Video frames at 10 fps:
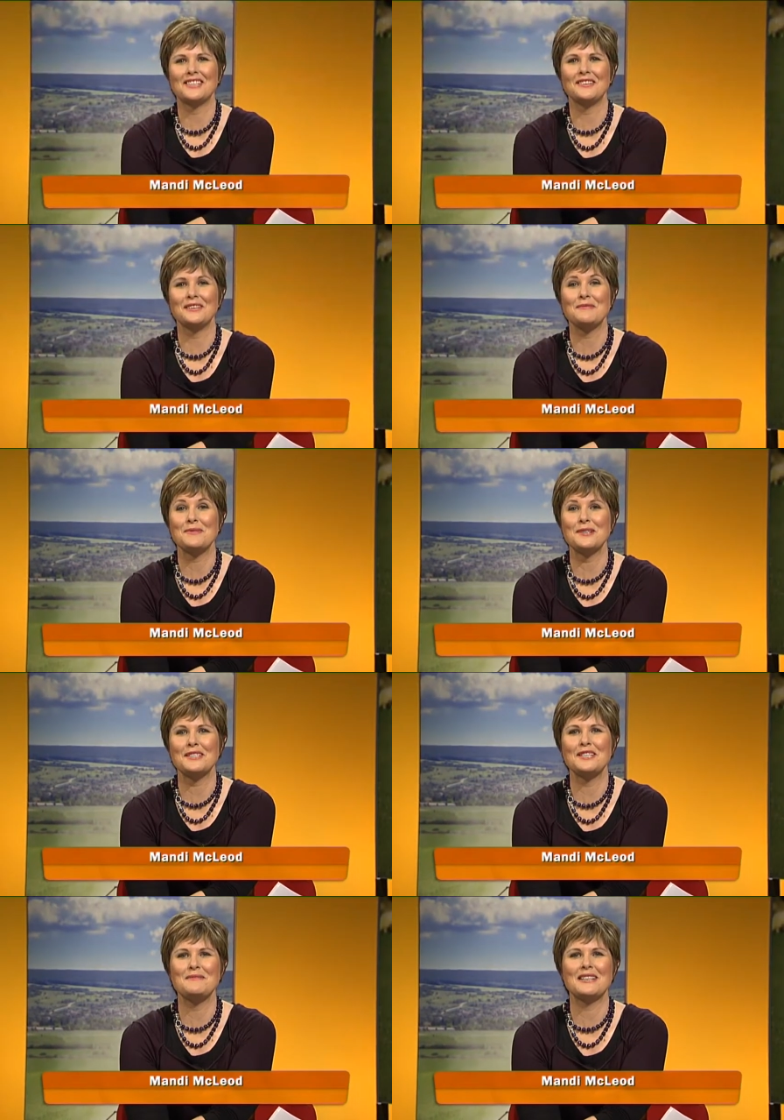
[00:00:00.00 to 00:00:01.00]
Talk, brought
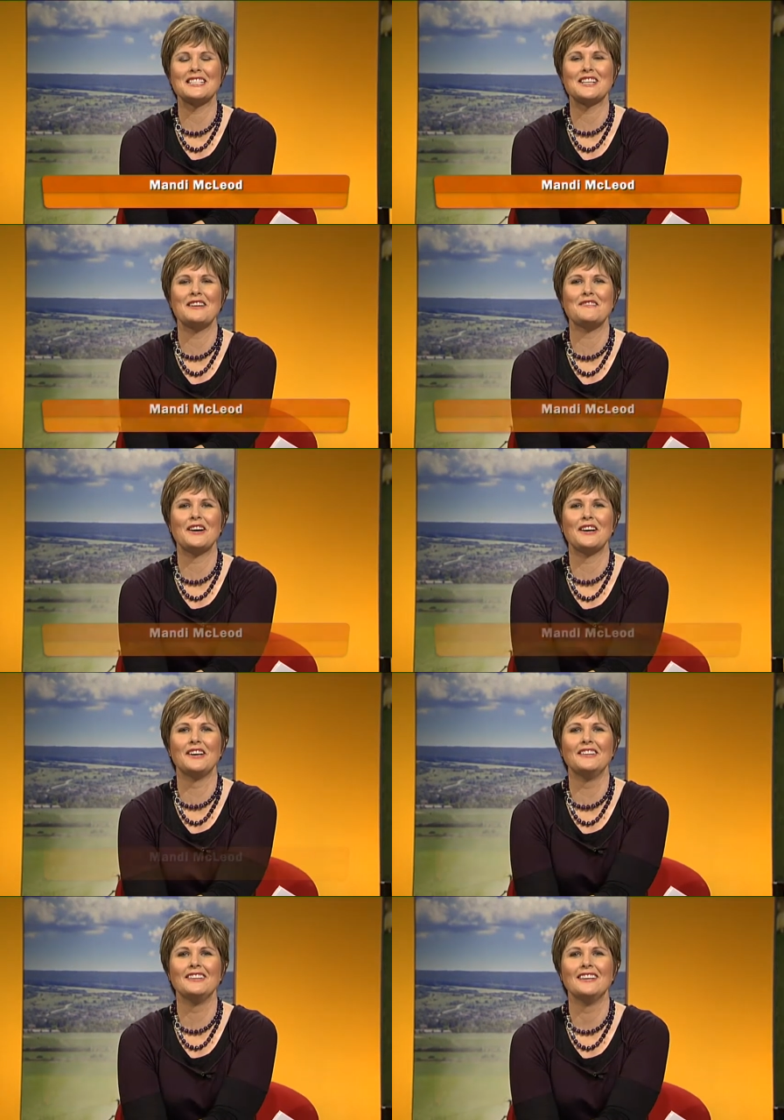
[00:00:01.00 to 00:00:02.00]
to you by Straight
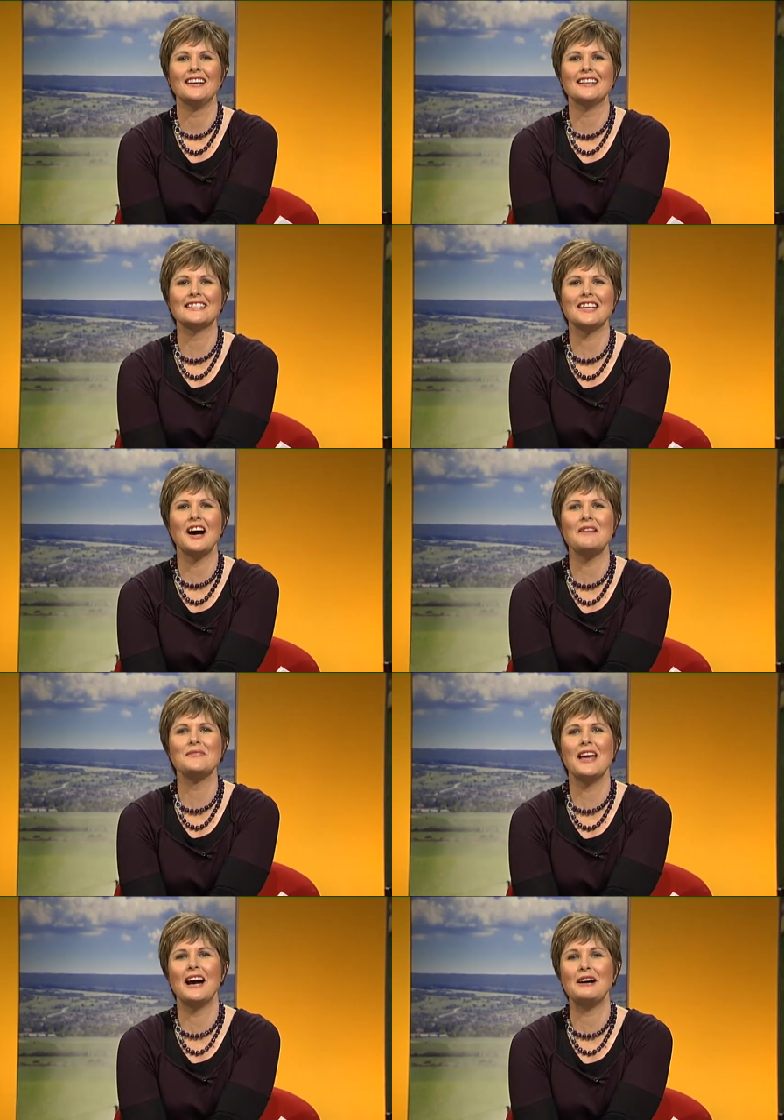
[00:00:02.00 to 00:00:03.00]
Furrow. It's
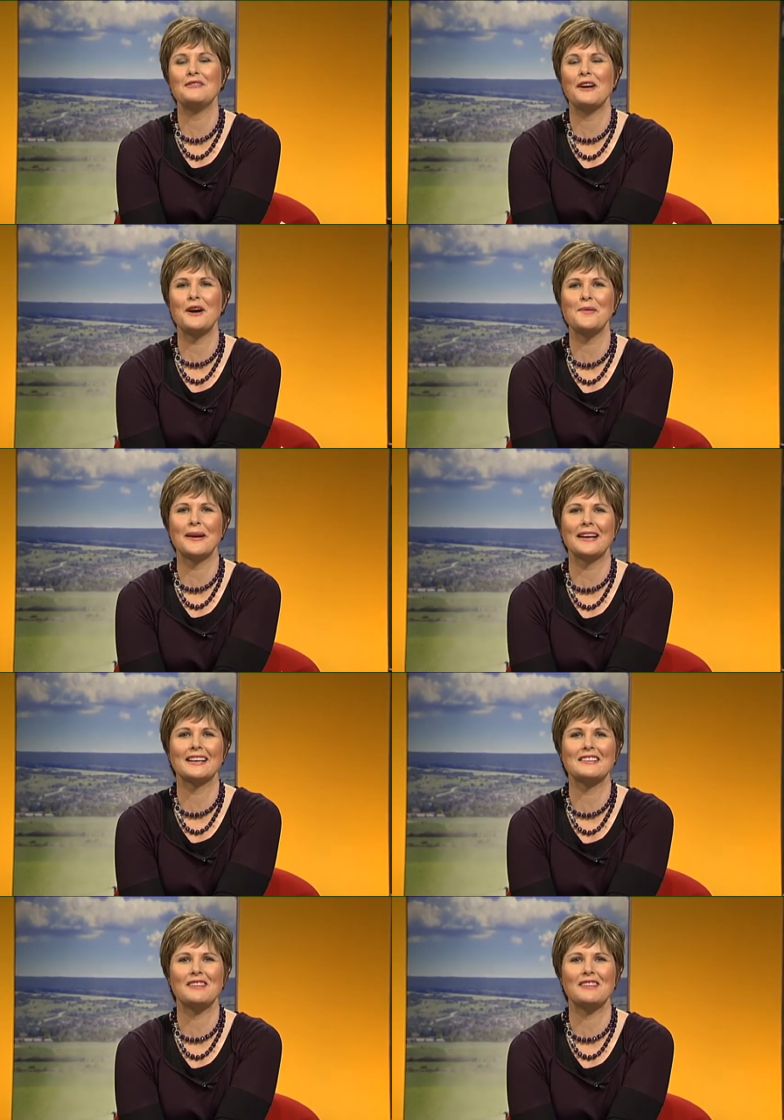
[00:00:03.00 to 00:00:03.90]
time now for our weekly